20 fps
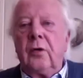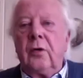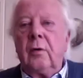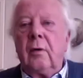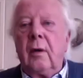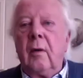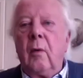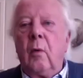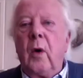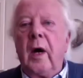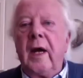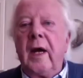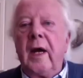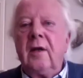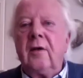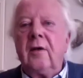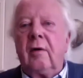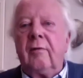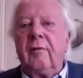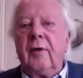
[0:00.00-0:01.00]
you sure, know? The
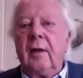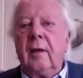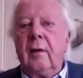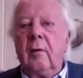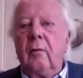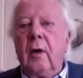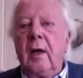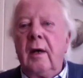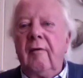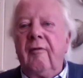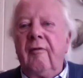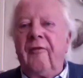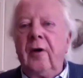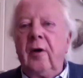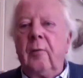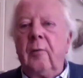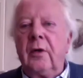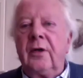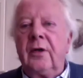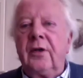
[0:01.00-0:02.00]
weight of it. The weight,
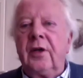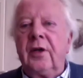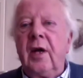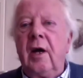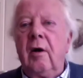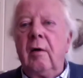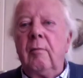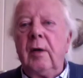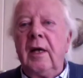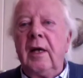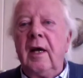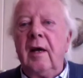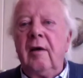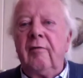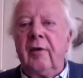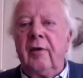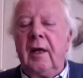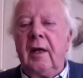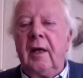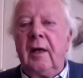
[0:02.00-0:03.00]
film was terribly
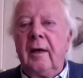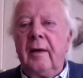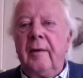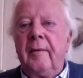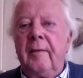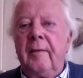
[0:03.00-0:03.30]
heavy.